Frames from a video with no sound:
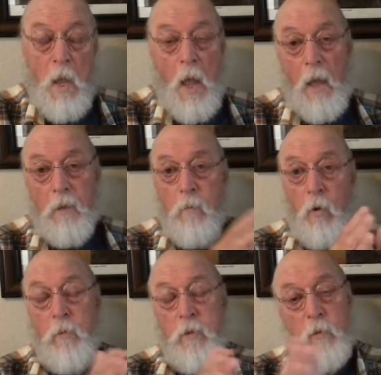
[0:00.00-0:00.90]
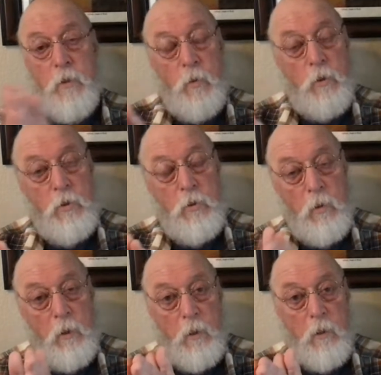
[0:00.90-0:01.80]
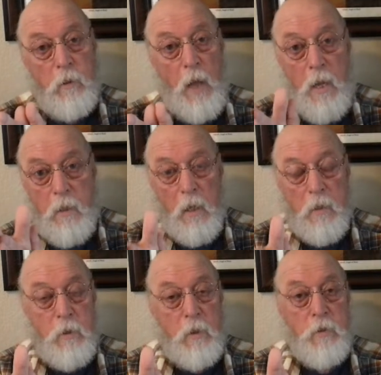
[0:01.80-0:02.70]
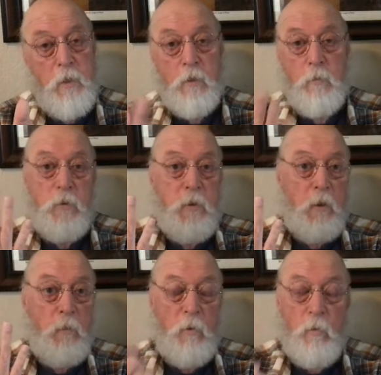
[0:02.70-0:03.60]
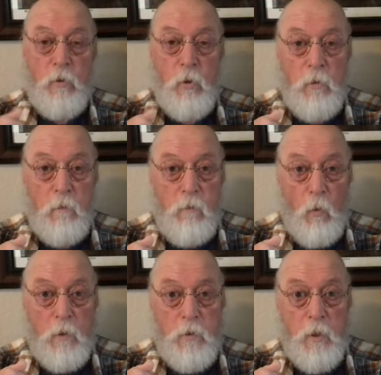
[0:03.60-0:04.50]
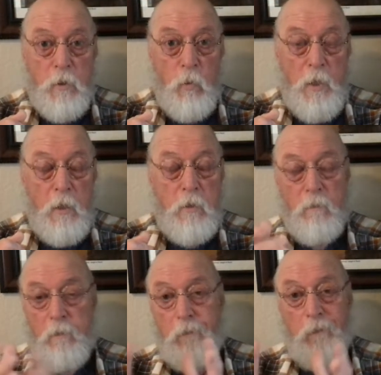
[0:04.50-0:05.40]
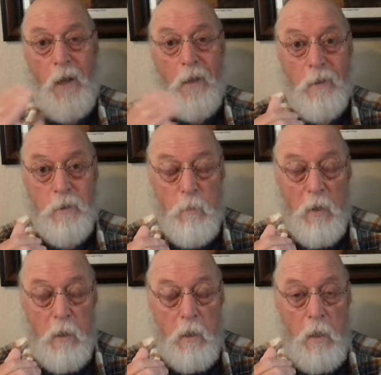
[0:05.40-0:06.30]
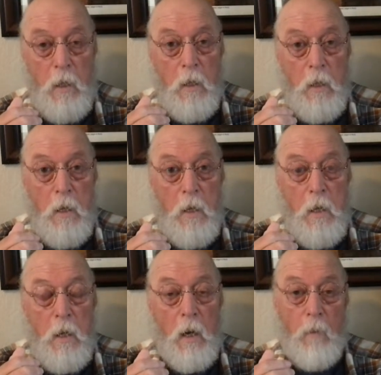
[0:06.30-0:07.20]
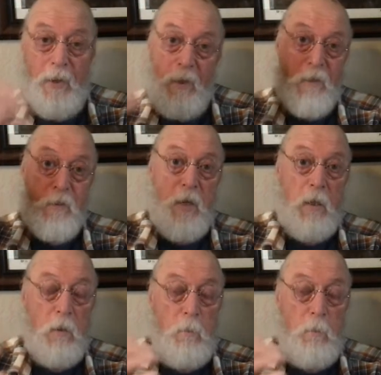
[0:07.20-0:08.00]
And the moment that we switch to clinical diagnostic assessments that can be returned in 4 to 6 weeks for a lot less money, and get a second